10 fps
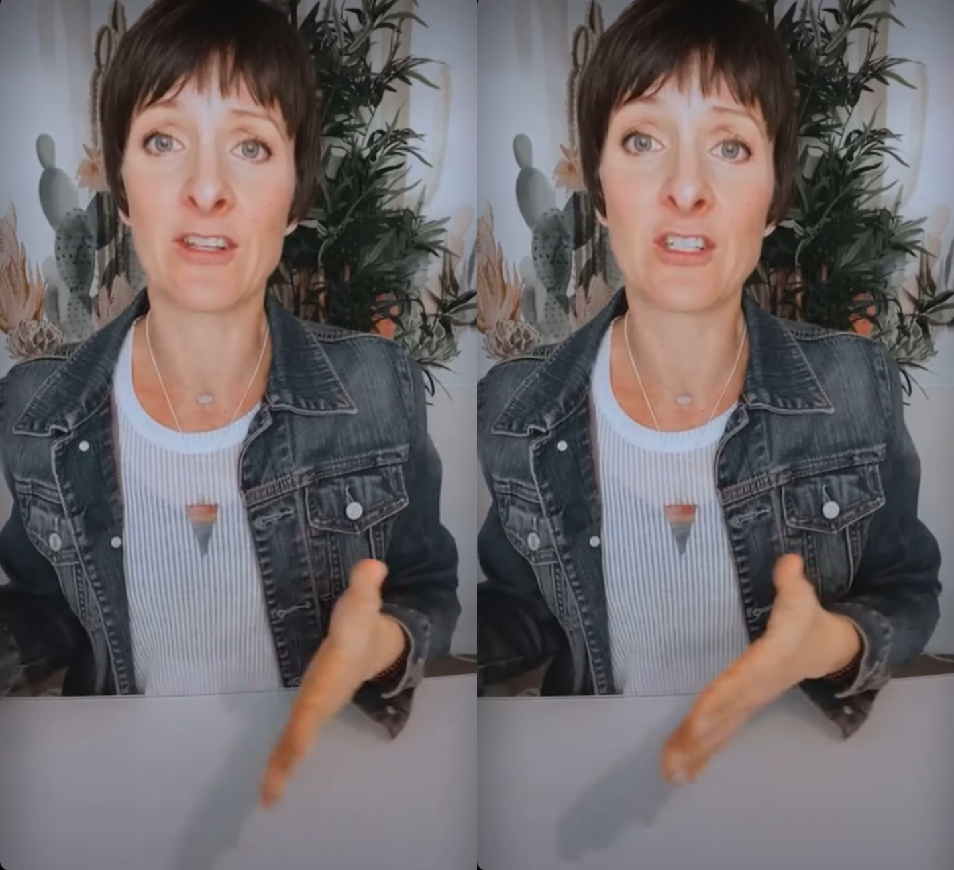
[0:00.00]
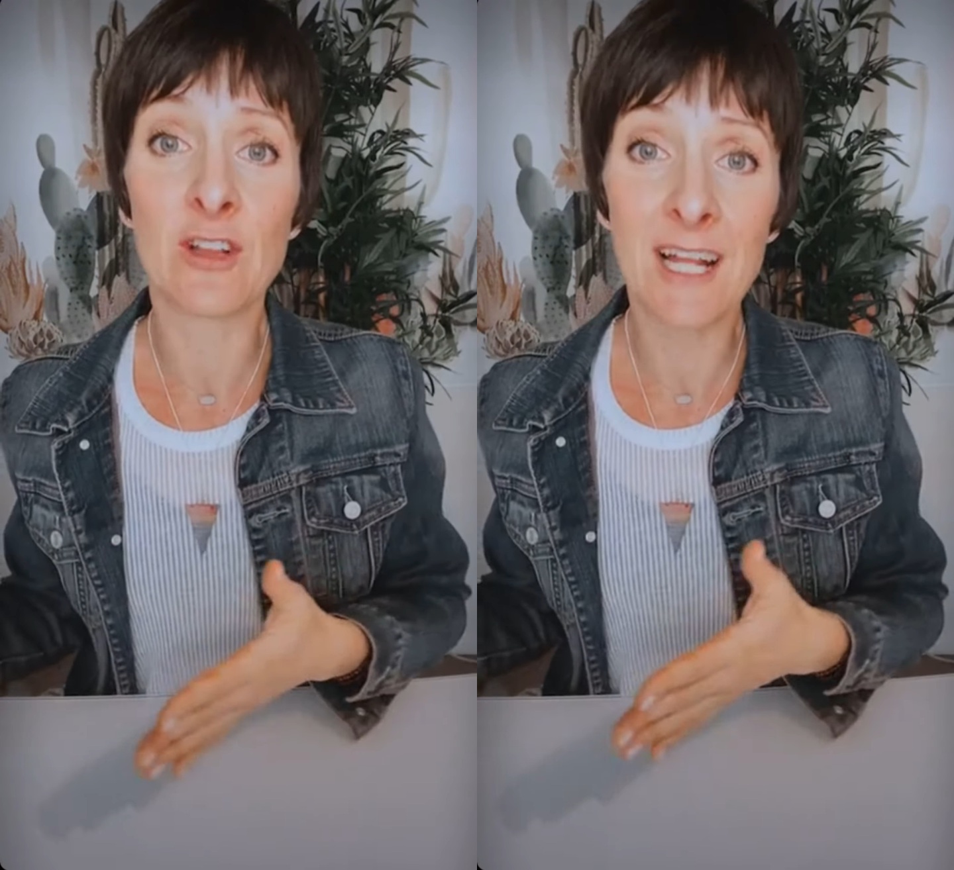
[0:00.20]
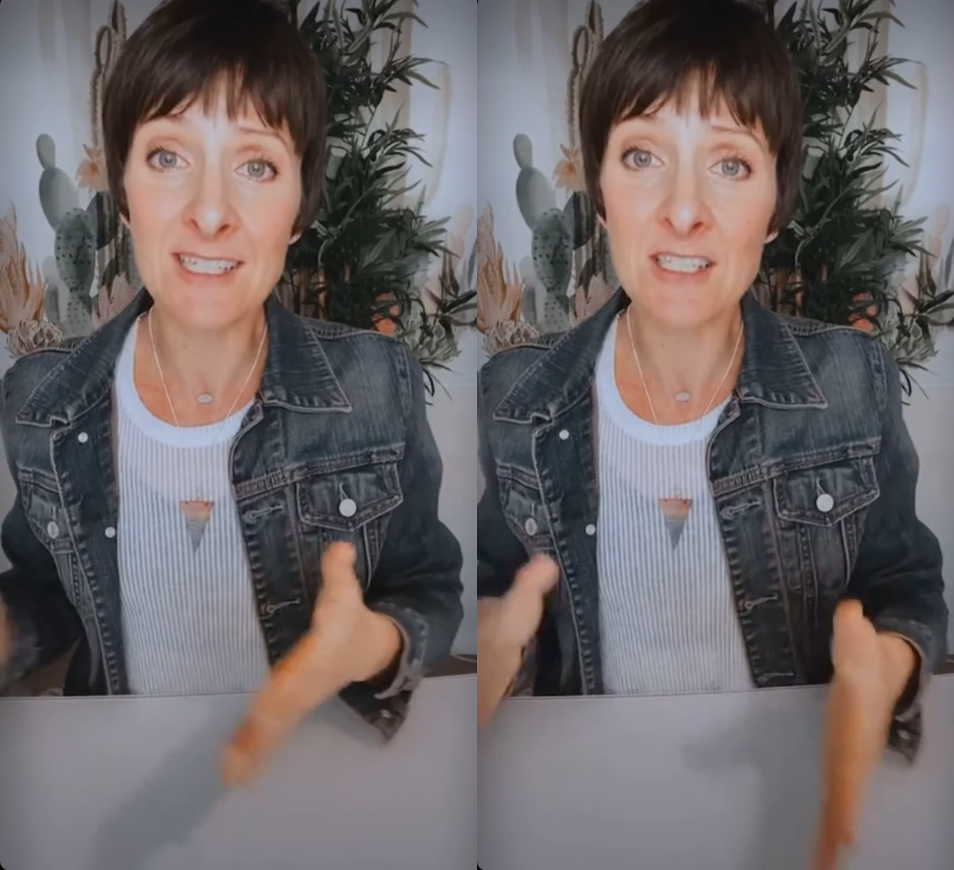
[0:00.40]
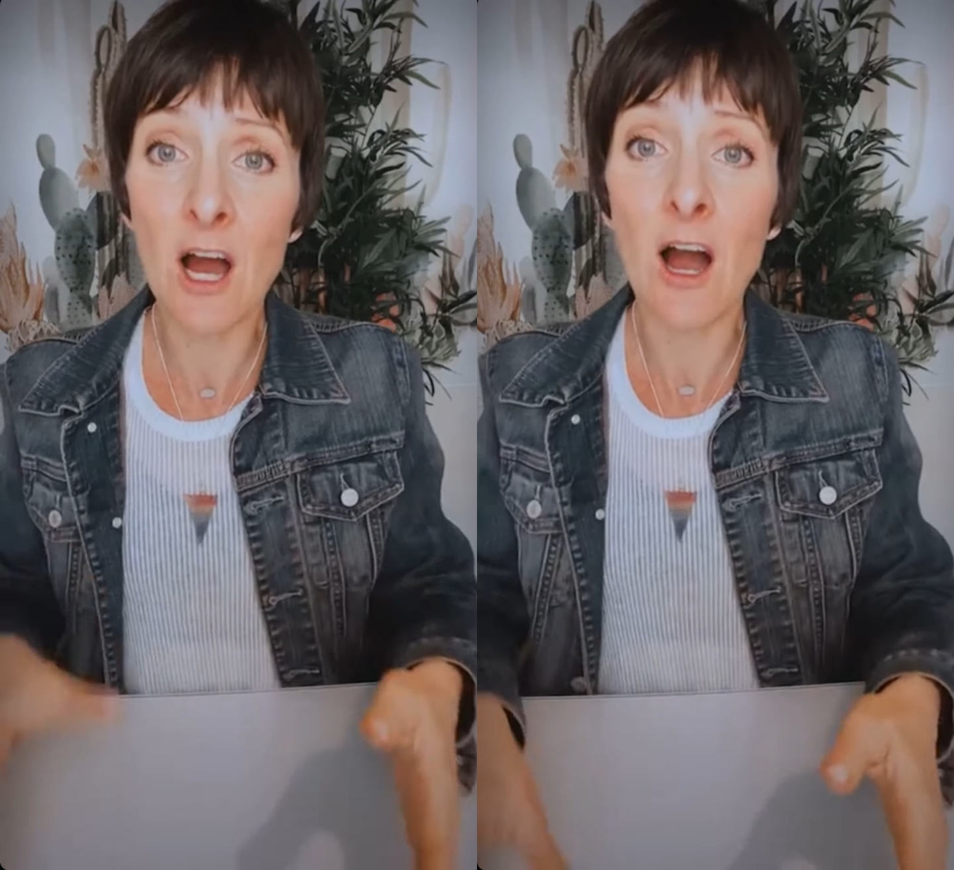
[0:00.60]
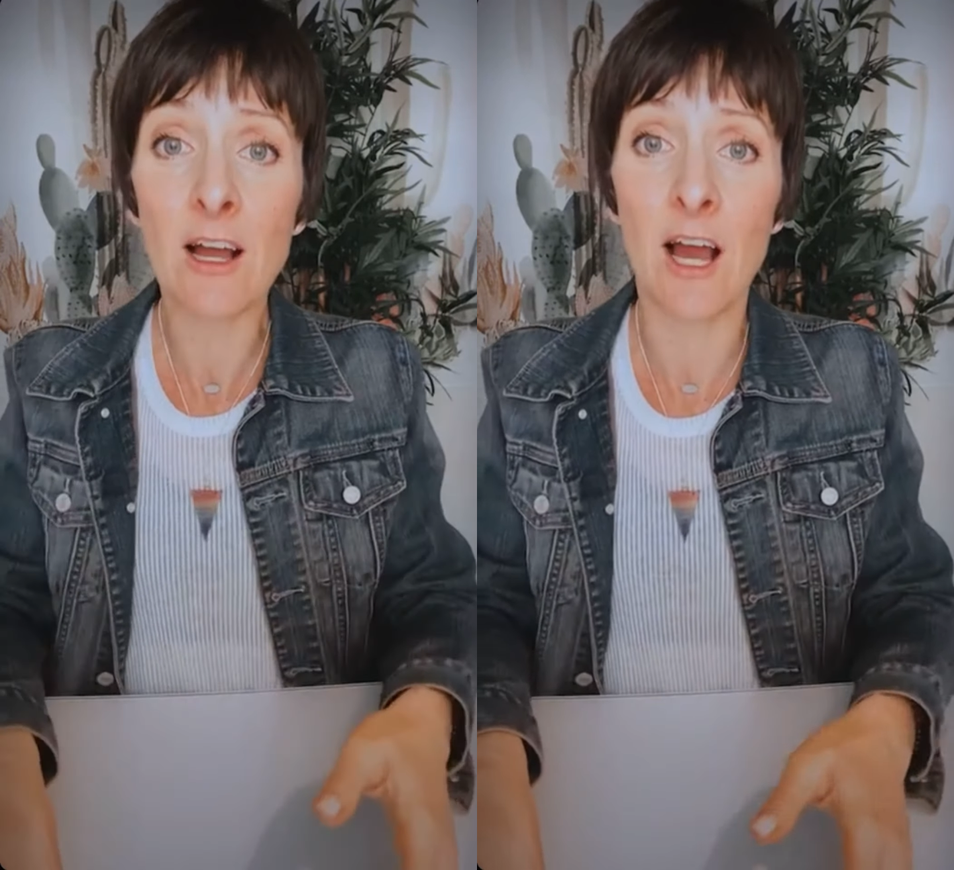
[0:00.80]
So let's
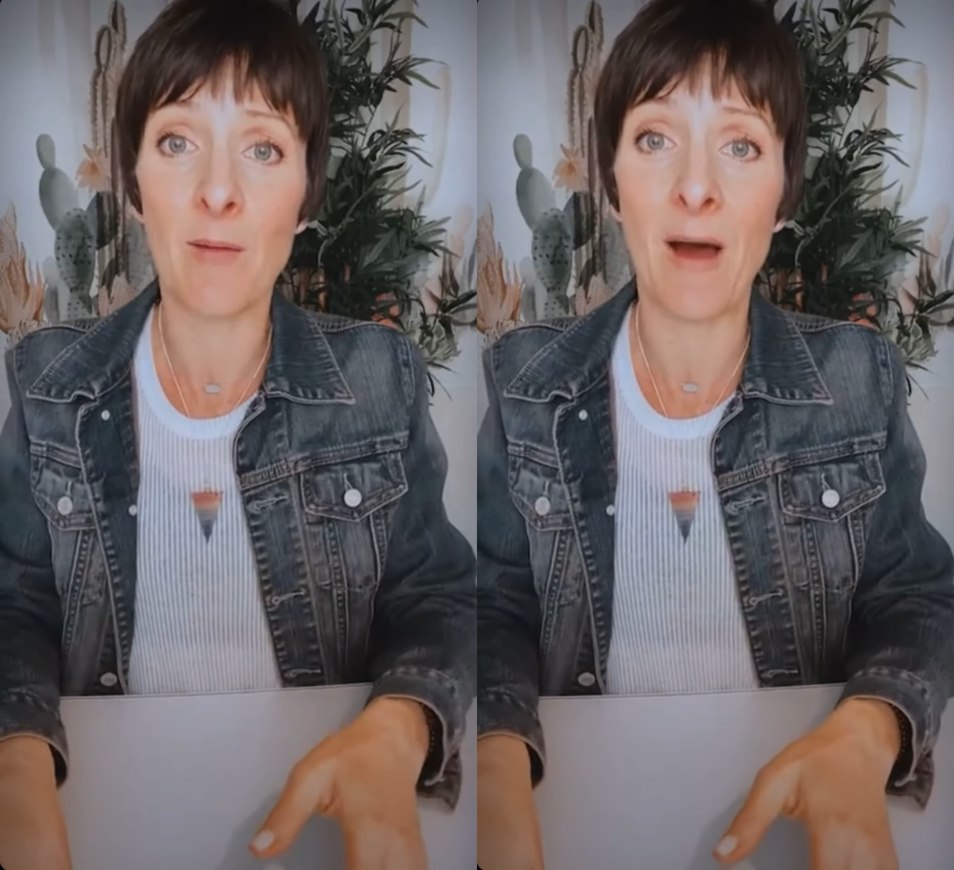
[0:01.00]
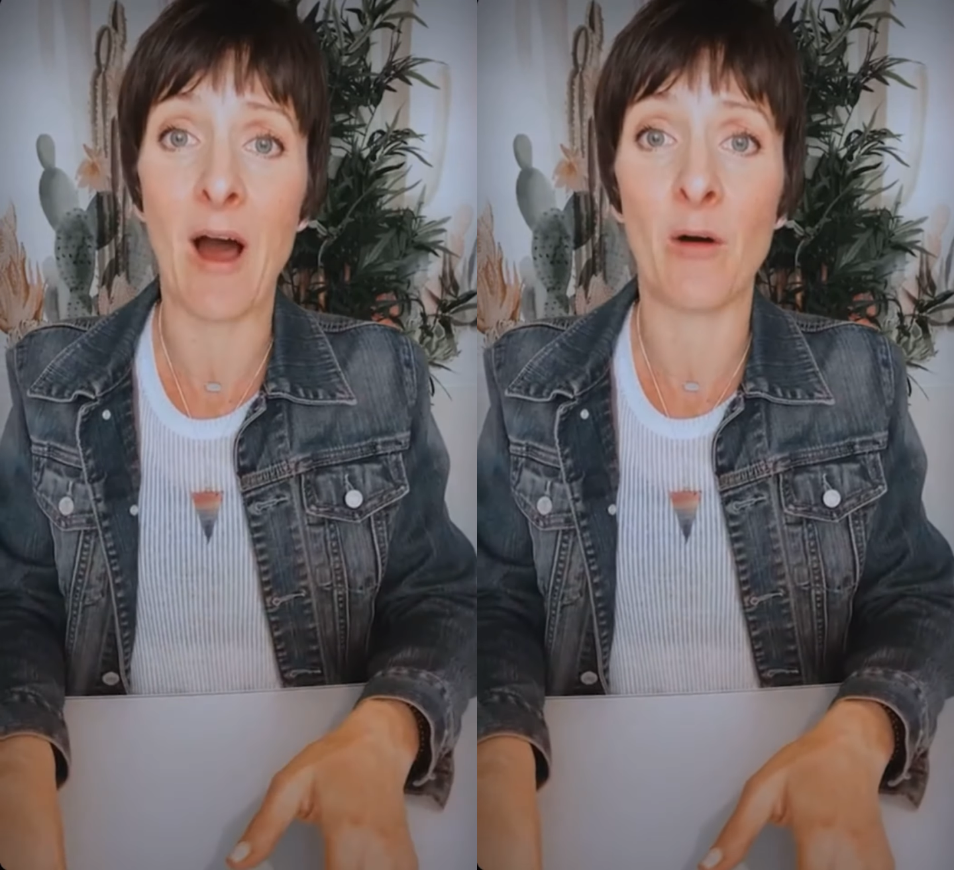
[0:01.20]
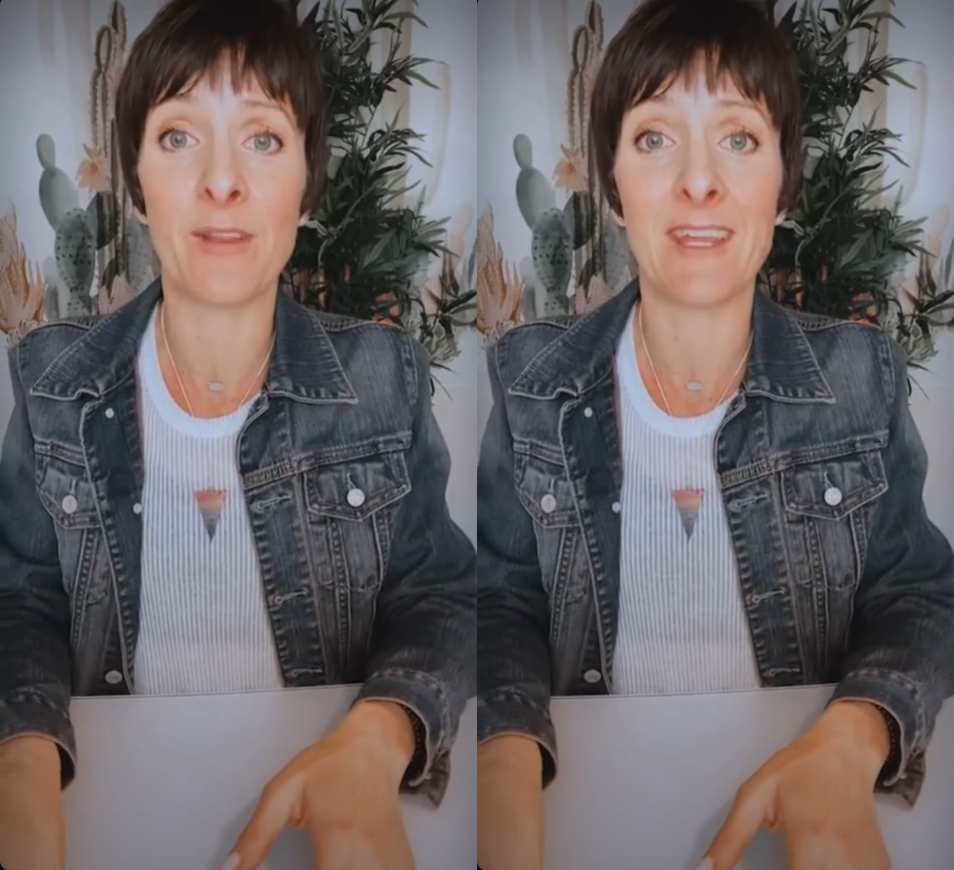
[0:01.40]
talk about